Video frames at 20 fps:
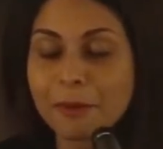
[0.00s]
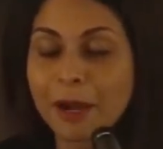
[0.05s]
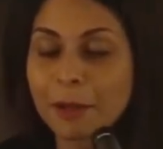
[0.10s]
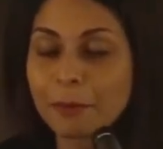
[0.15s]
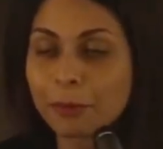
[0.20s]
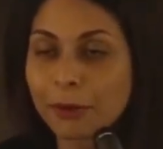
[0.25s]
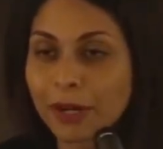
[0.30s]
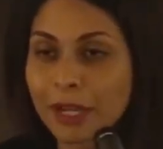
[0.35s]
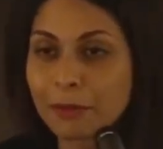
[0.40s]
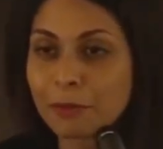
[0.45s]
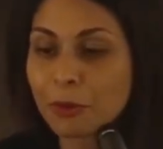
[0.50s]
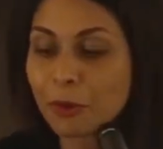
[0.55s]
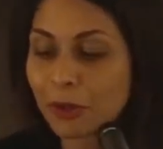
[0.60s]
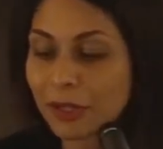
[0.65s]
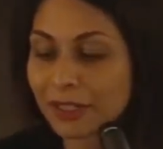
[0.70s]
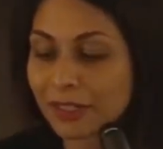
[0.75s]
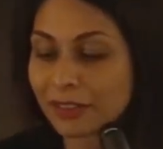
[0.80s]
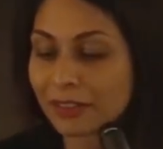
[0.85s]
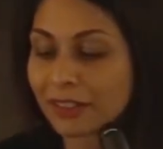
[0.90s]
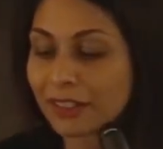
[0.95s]
my
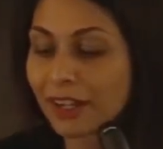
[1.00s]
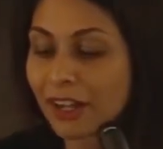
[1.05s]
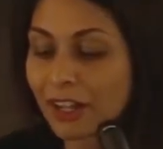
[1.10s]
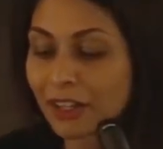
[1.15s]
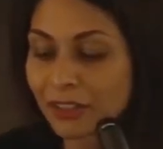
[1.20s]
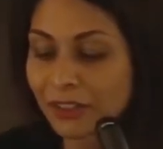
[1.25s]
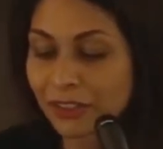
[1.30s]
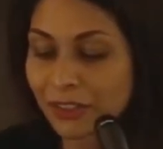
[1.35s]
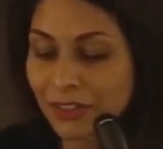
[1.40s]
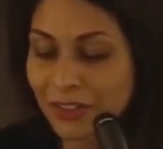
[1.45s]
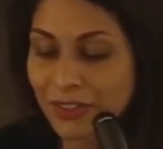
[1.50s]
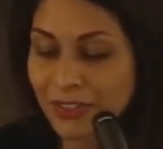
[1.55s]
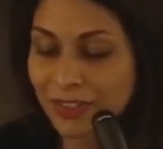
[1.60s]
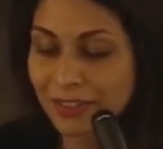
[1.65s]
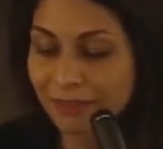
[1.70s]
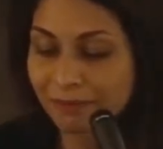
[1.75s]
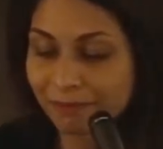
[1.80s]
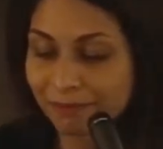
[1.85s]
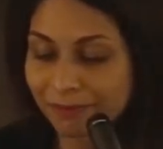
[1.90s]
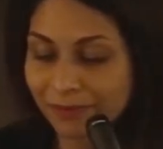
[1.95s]
primordial
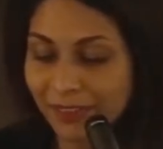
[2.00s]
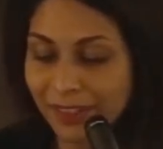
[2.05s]
colors.